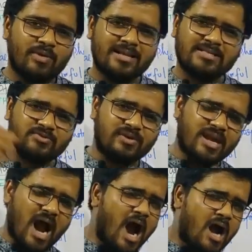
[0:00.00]
wall is very
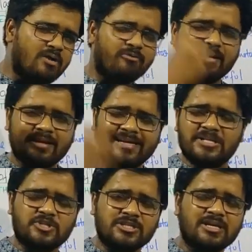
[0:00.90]
hard, very
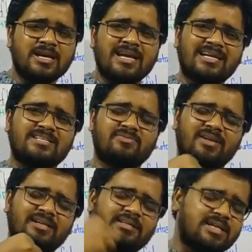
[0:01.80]
rigid. It's
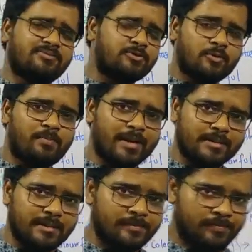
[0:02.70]
very tough to break
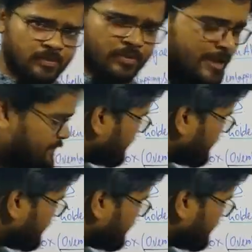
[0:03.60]
them. Okay,